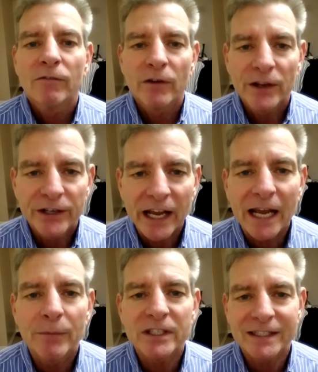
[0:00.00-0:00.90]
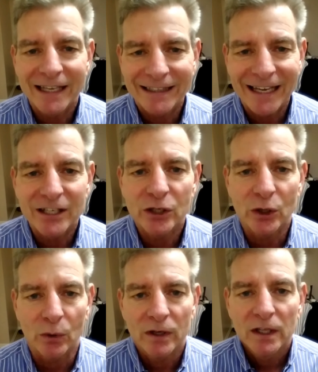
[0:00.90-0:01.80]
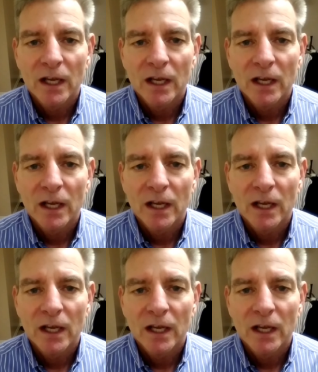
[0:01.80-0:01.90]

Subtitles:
for the damage that they do.